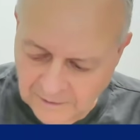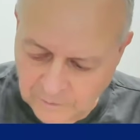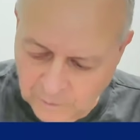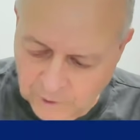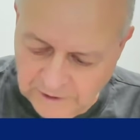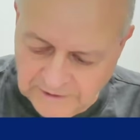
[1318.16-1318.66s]

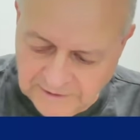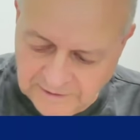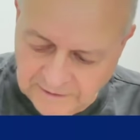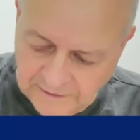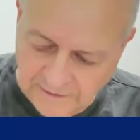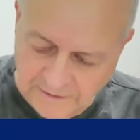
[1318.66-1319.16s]

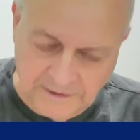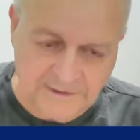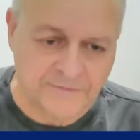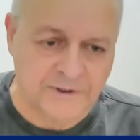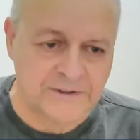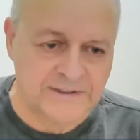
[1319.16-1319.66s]
words,
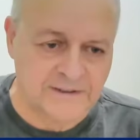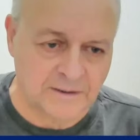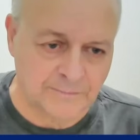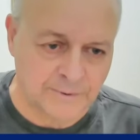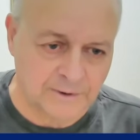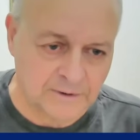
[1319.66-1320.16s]
it's very
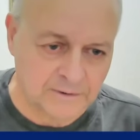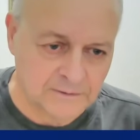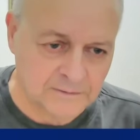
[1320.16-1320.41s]
simple,